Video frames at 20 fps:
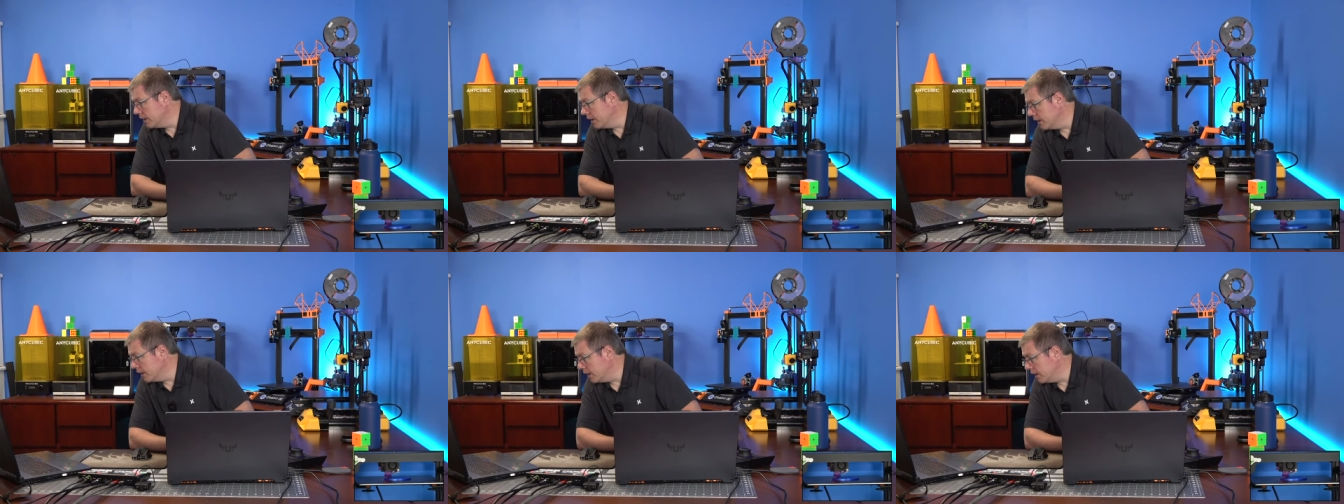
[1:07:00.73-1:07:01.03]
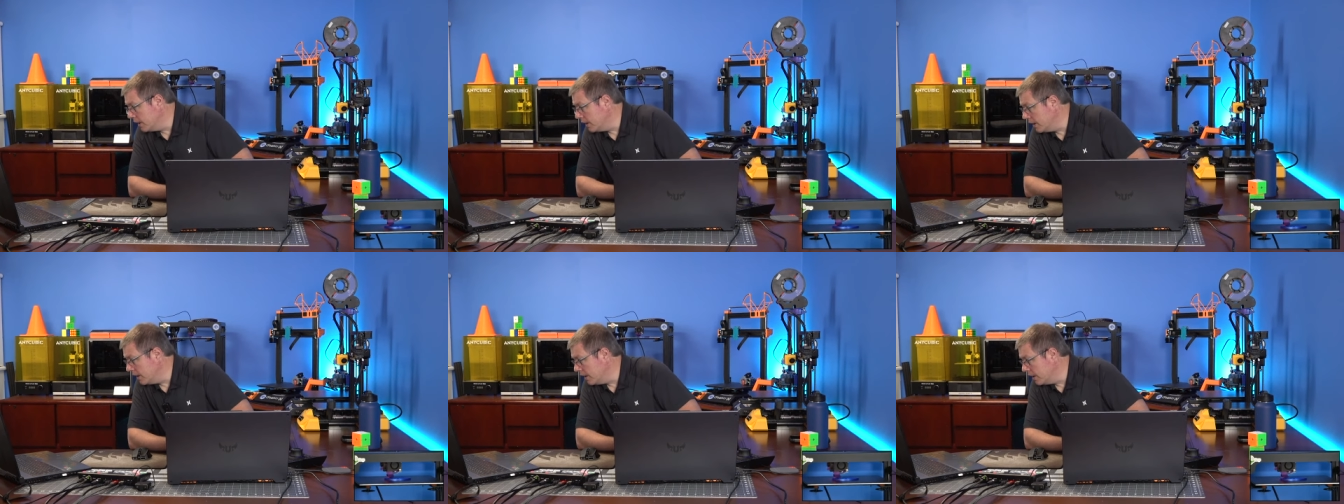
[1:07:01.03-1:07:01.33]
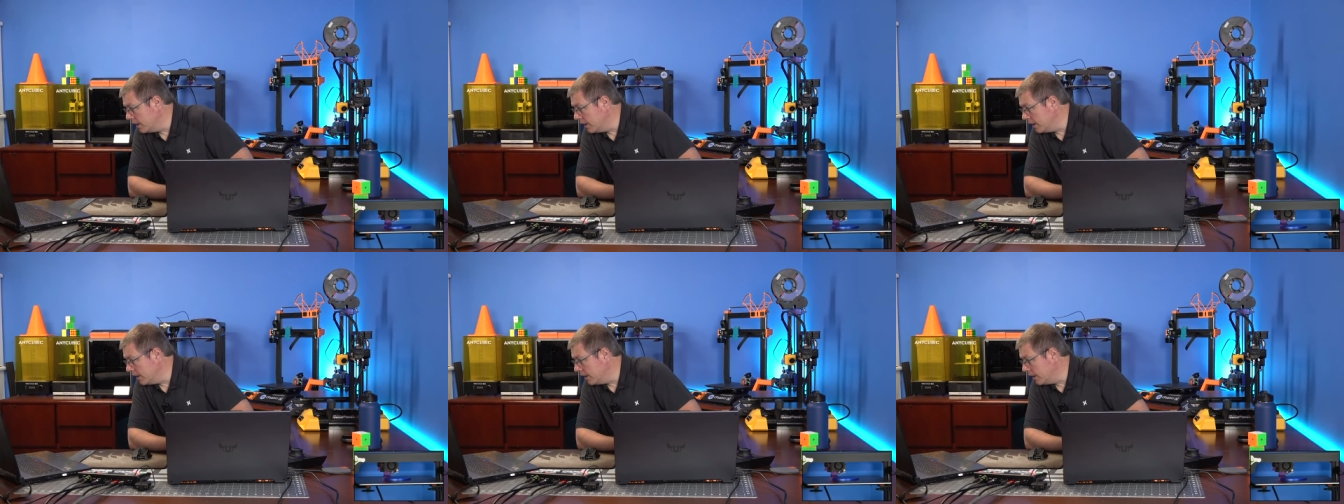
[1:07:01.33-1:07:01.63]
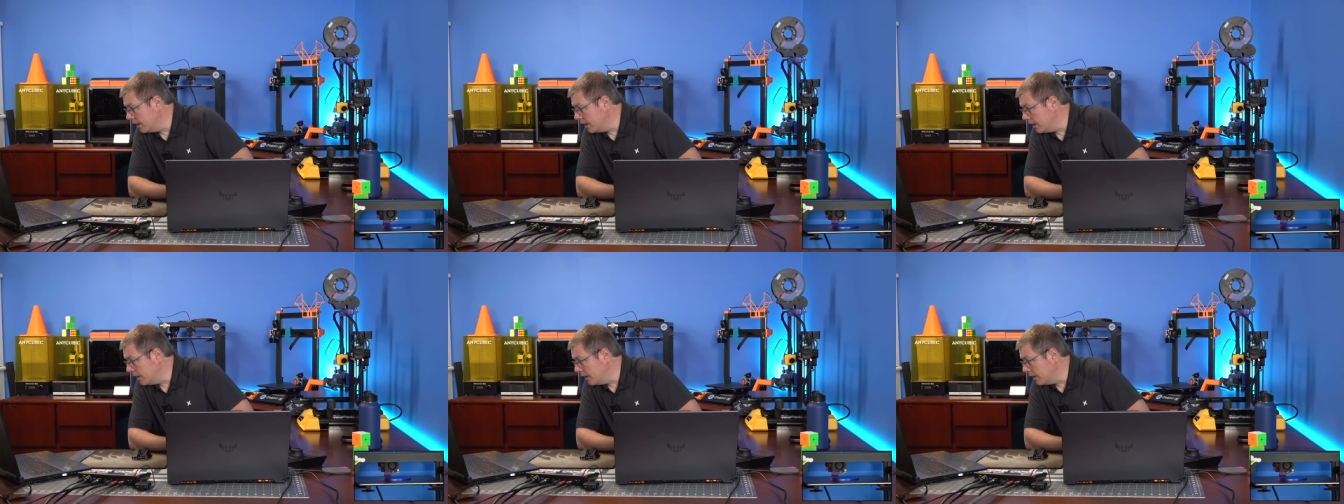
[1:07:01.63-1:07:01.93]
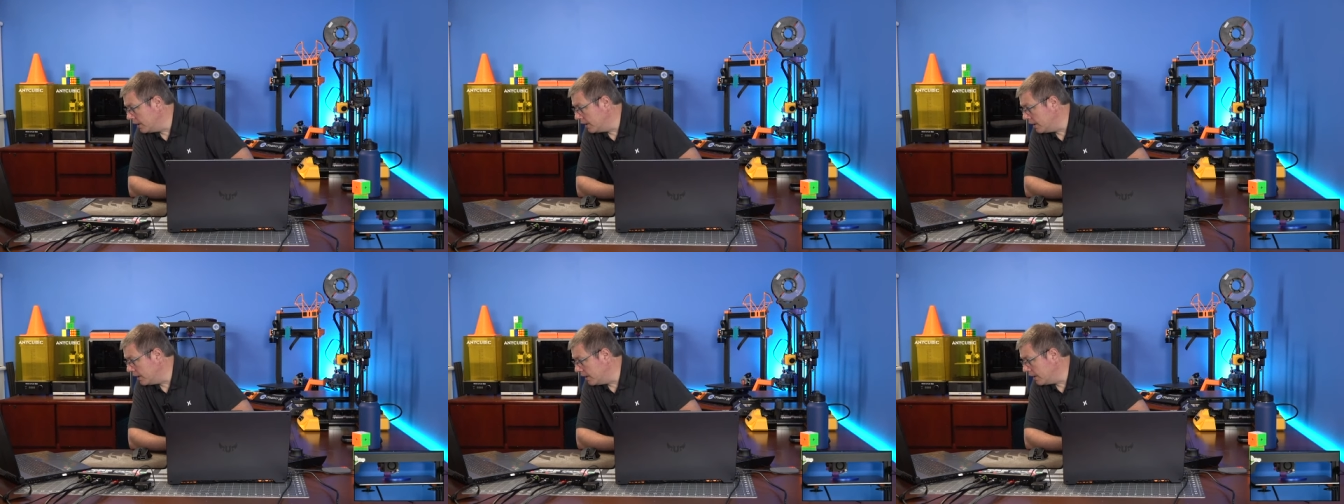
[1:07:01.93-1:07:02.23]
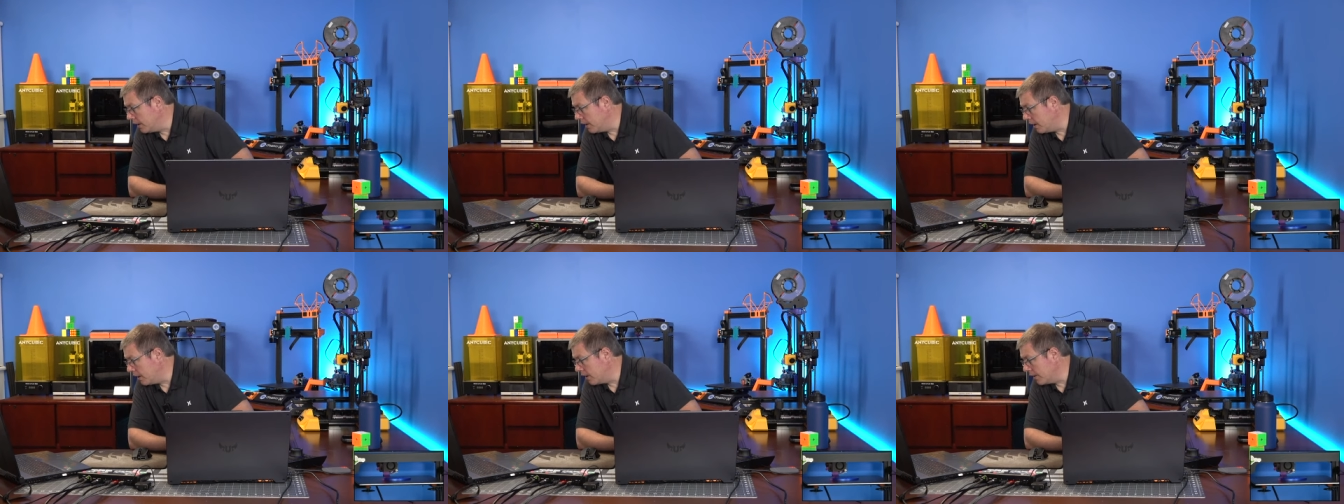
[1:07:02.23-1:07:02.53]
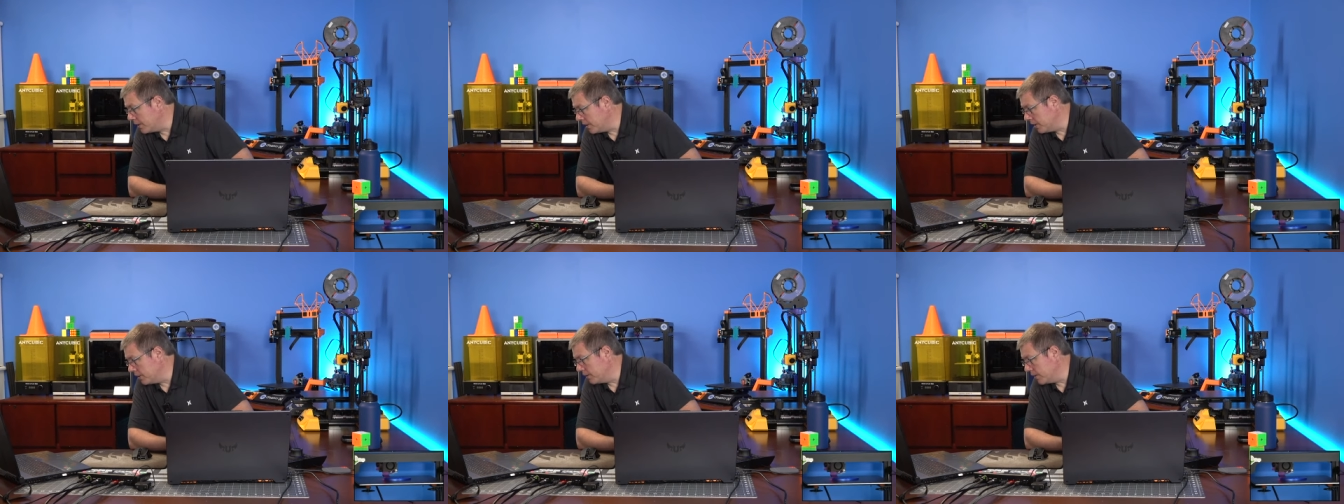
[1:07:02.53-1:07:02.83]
uh, are you?